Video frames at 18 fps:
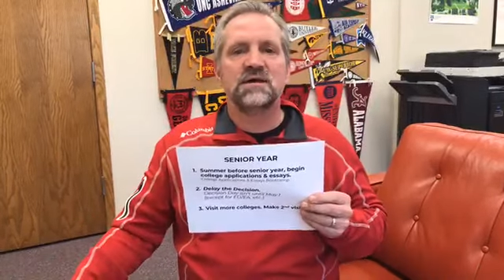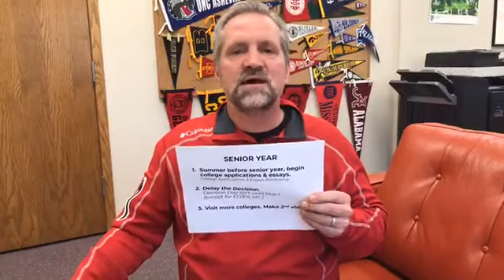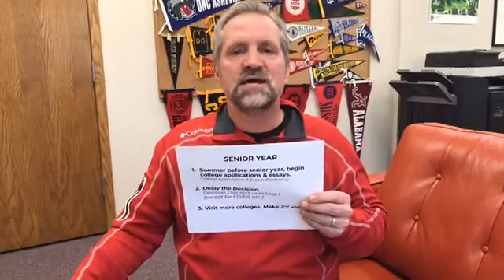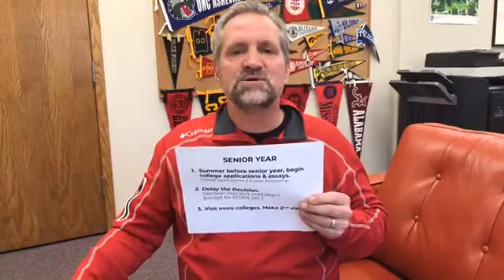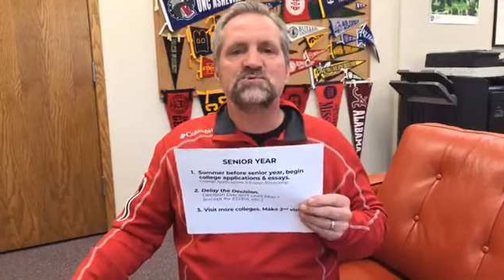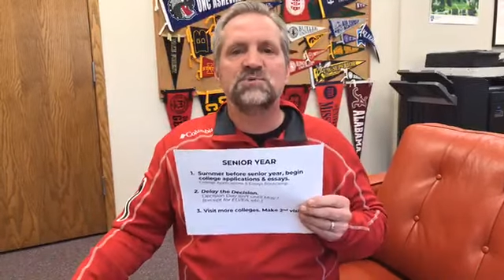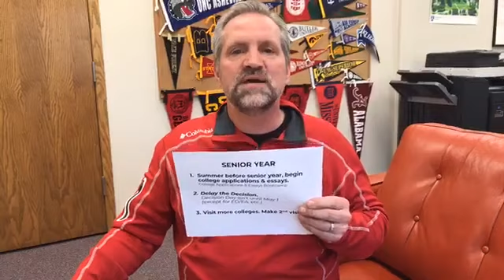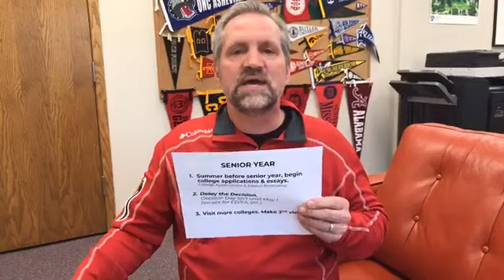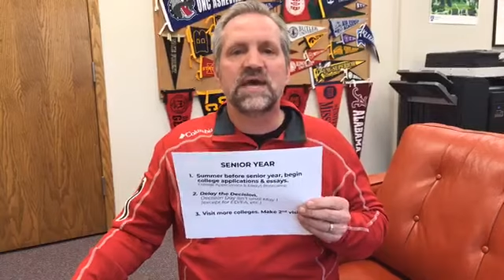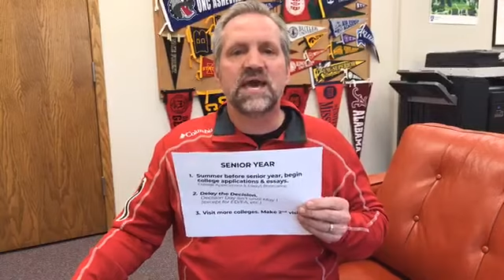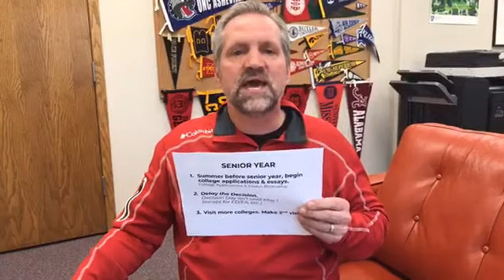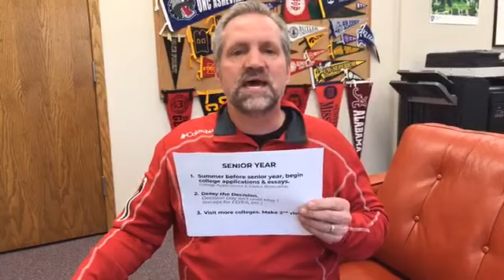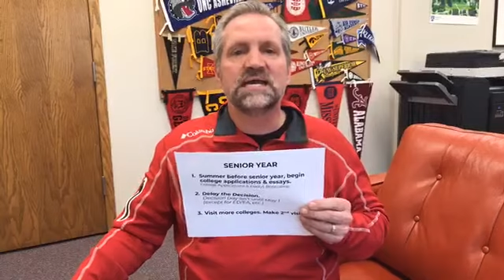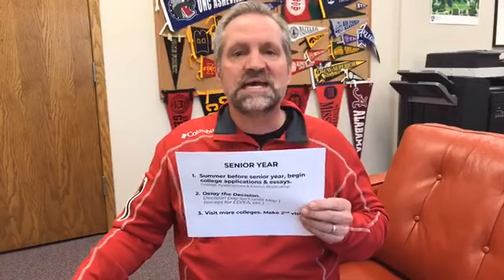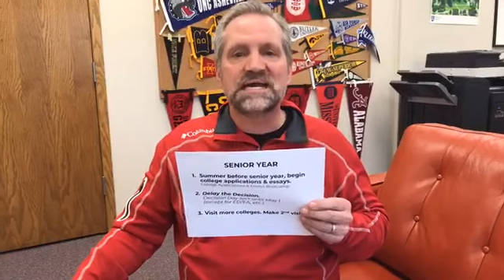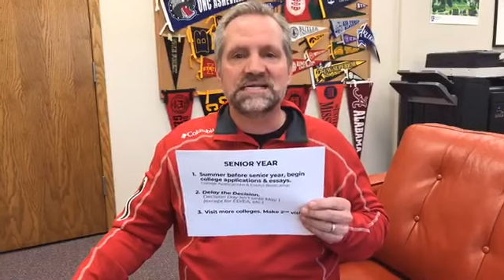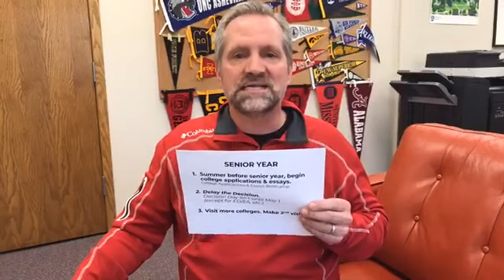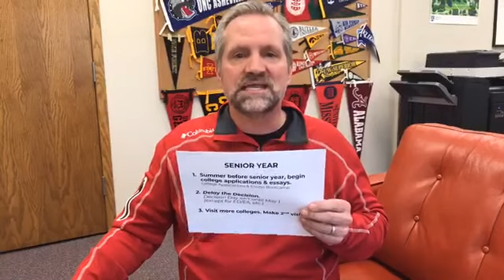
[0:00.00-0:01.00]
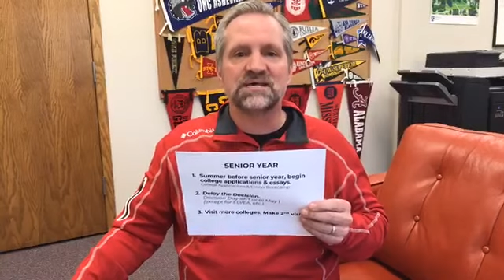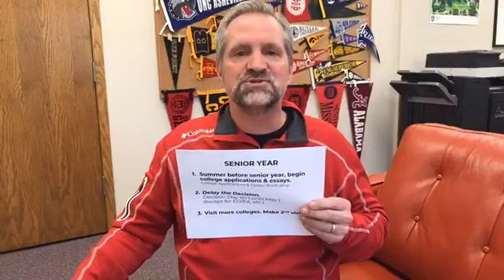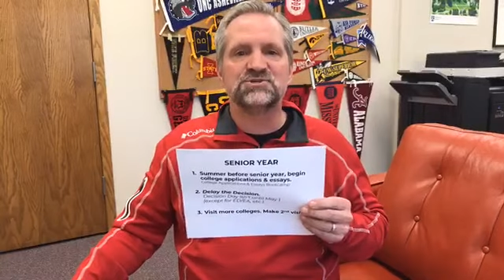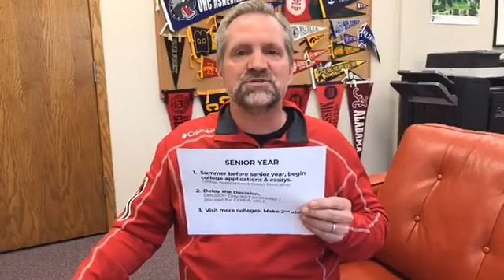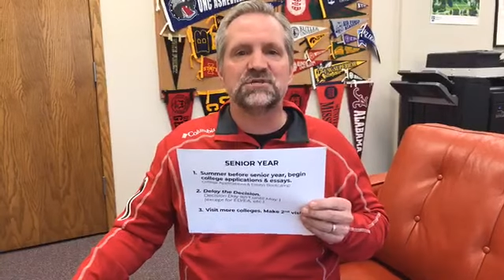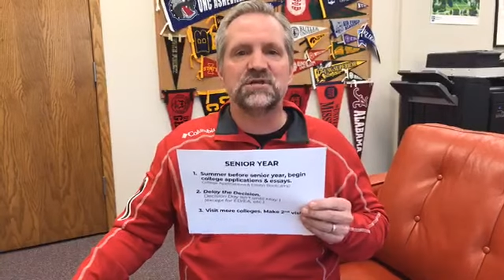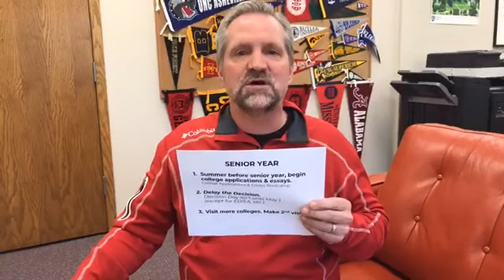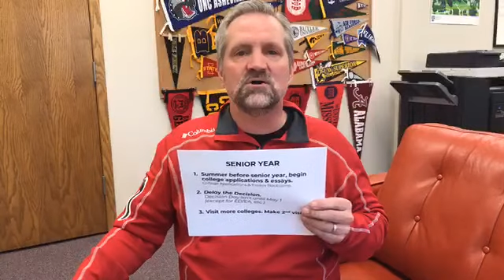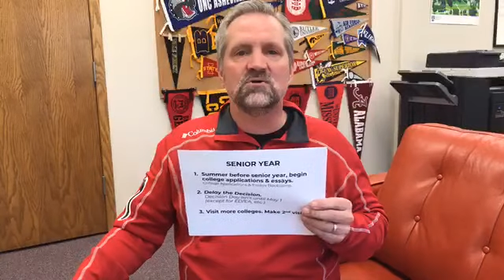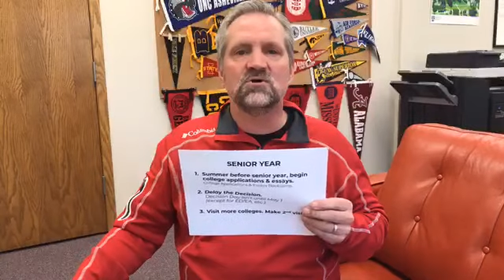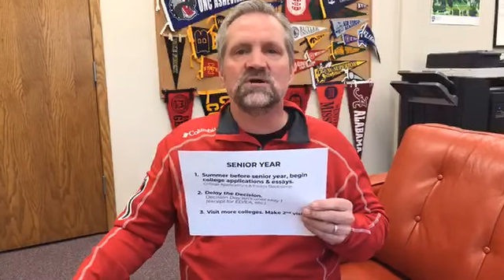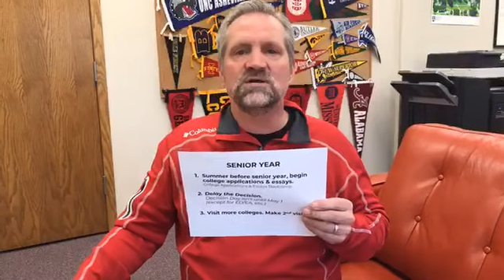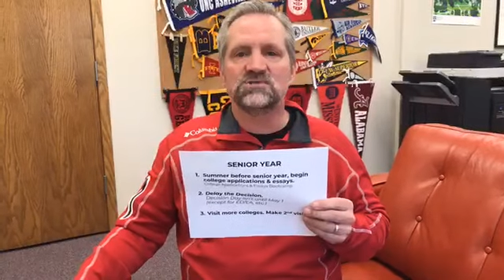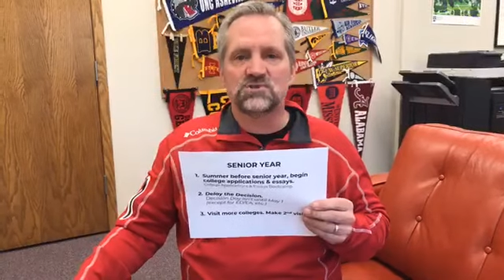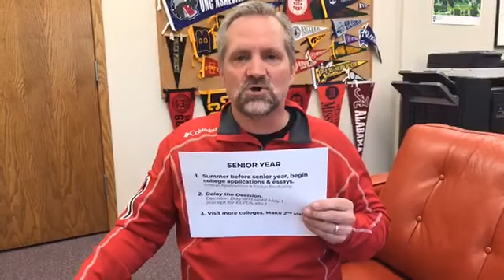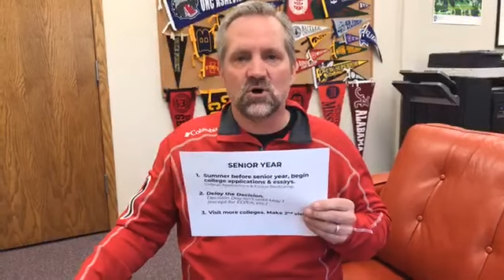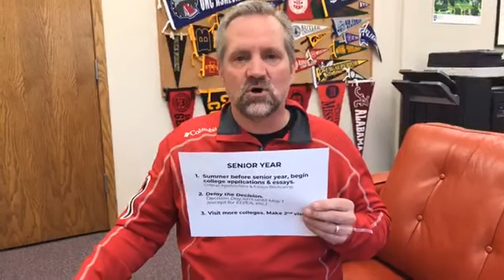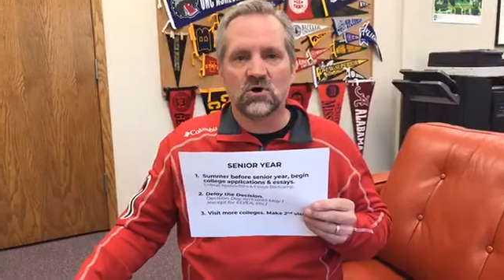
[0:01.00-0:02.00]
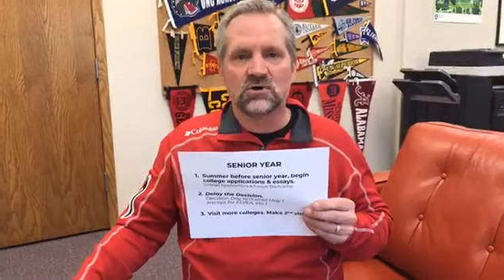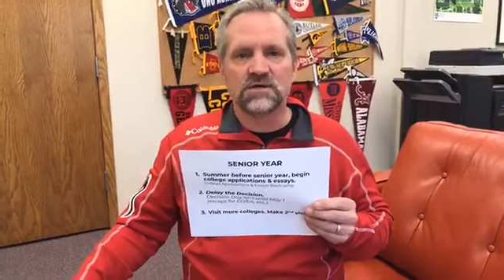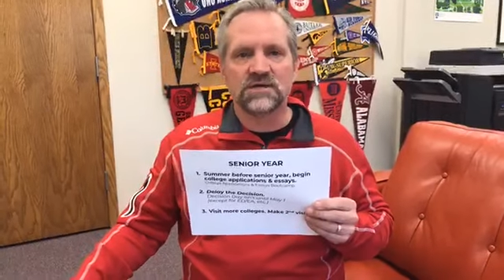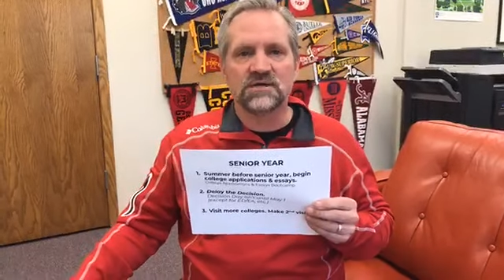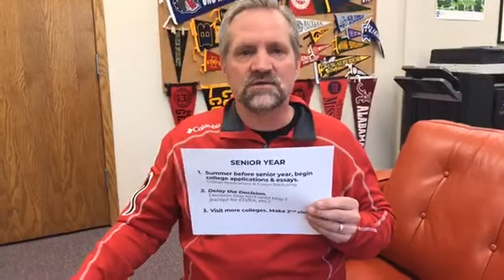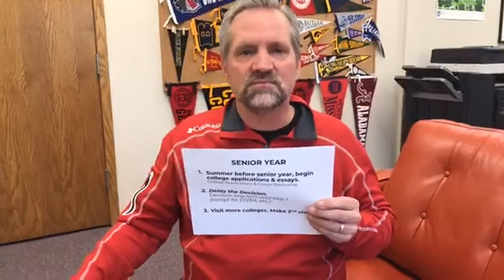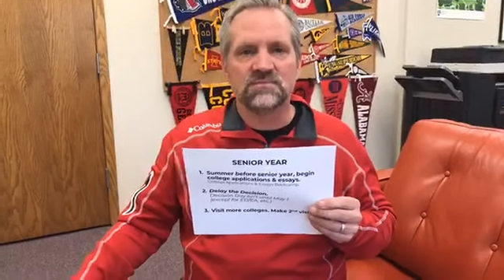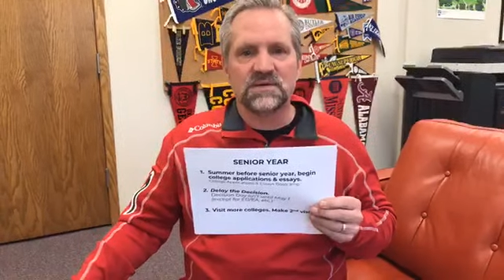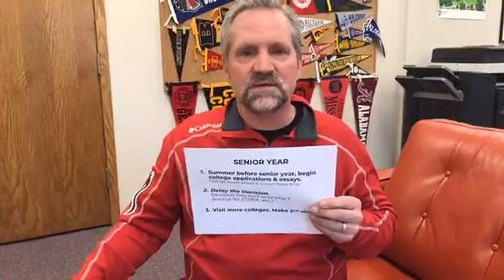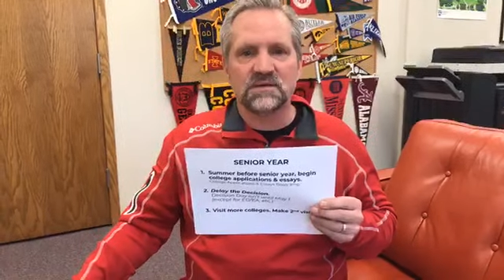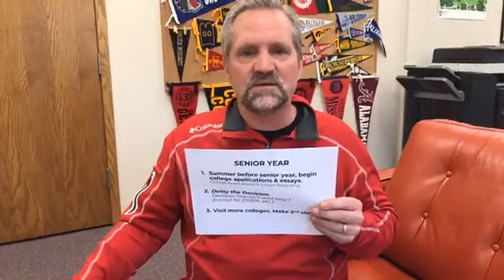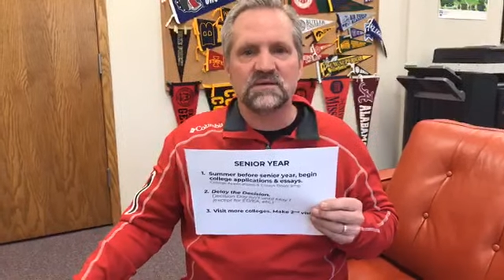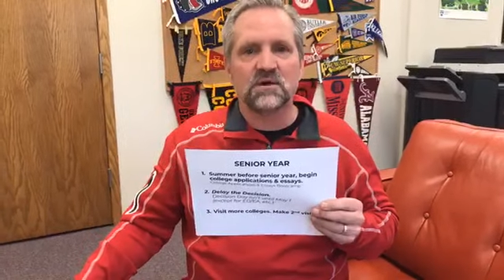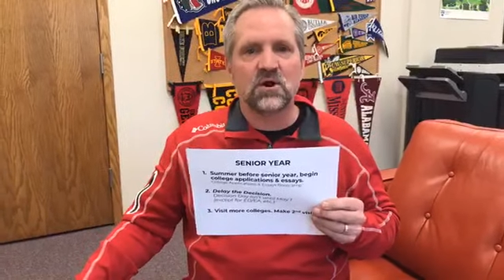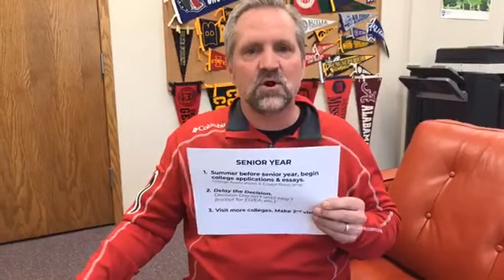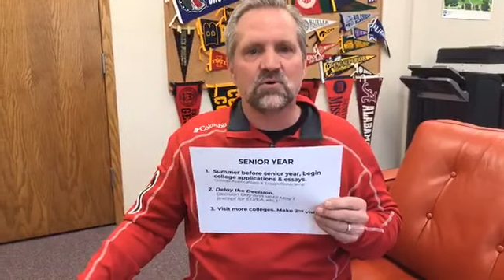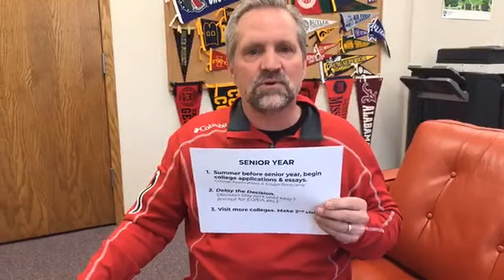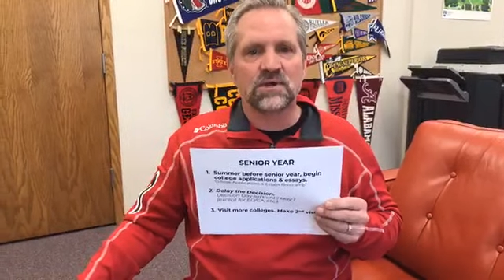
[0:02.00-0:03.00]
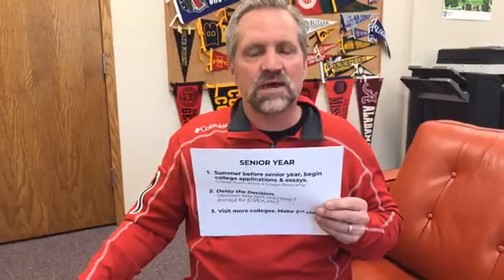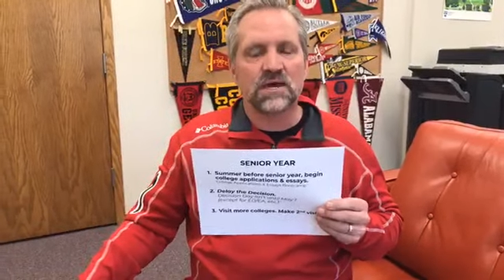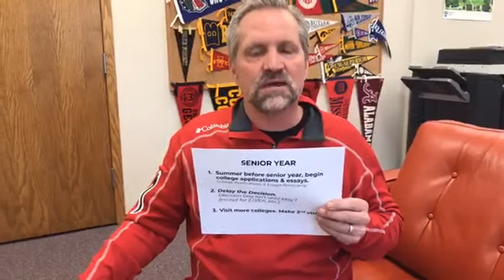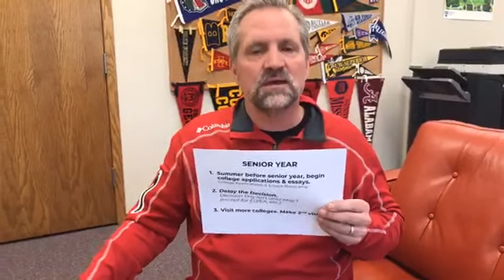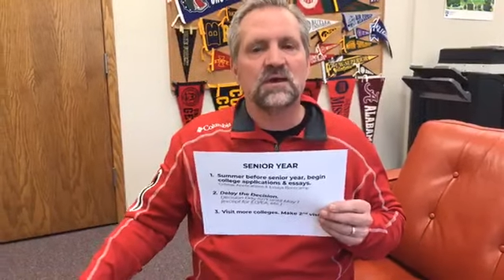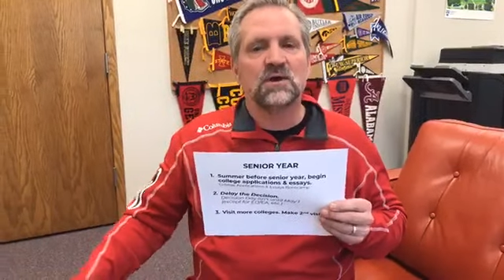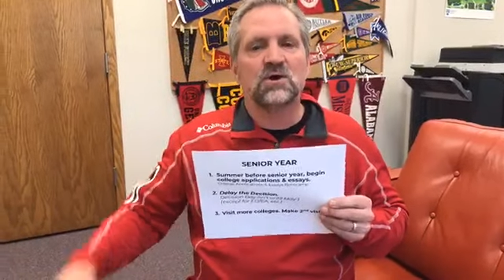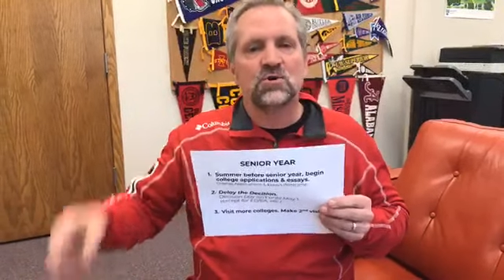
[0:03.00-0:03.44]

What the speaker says: as we can and let you know it's all going to be okay.